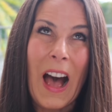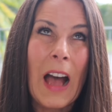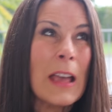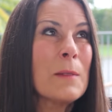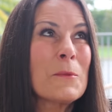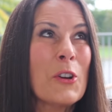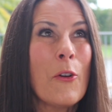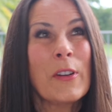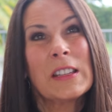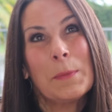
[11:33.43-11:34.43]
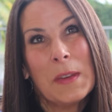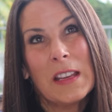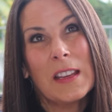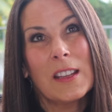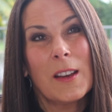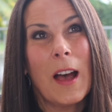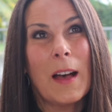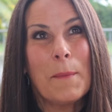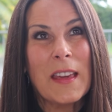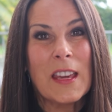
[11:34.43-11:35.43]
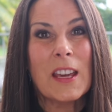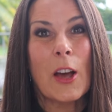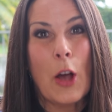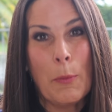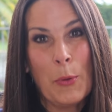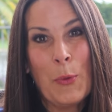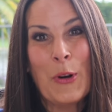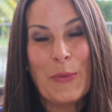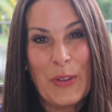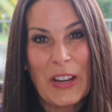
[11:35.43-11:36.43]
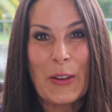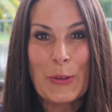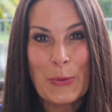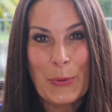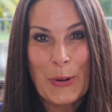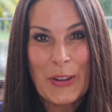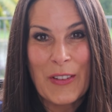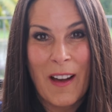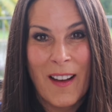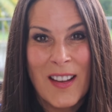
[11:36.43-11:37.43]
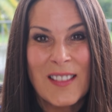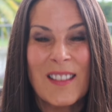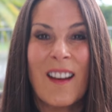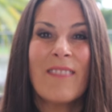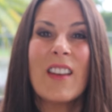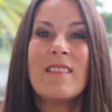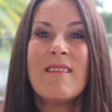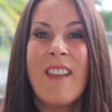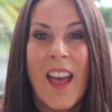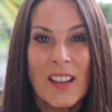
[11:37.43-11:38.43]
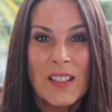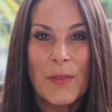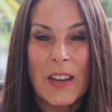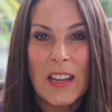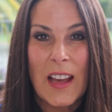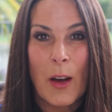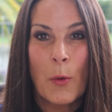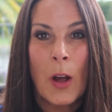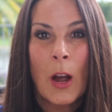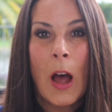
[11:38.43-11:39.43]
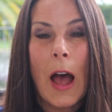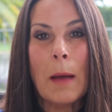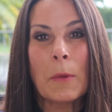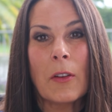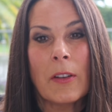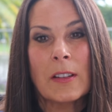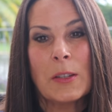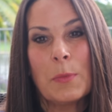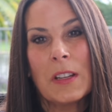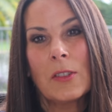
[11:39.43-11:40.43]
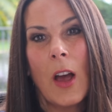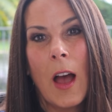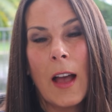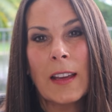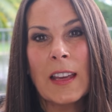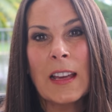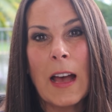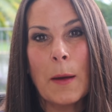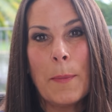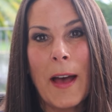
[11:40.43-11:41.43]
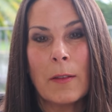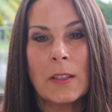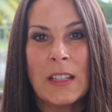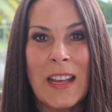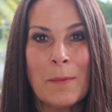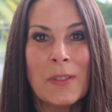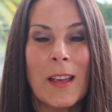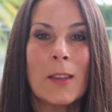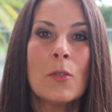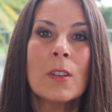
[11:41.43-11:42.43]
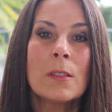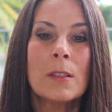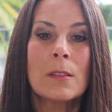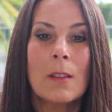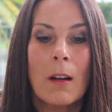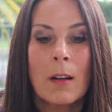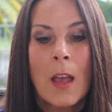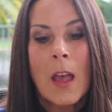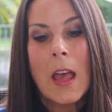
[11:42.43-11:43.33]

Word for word: I'm going to be uh, making a couple more videos for you guys, and on the next video I'm going to be talking about tips that you can start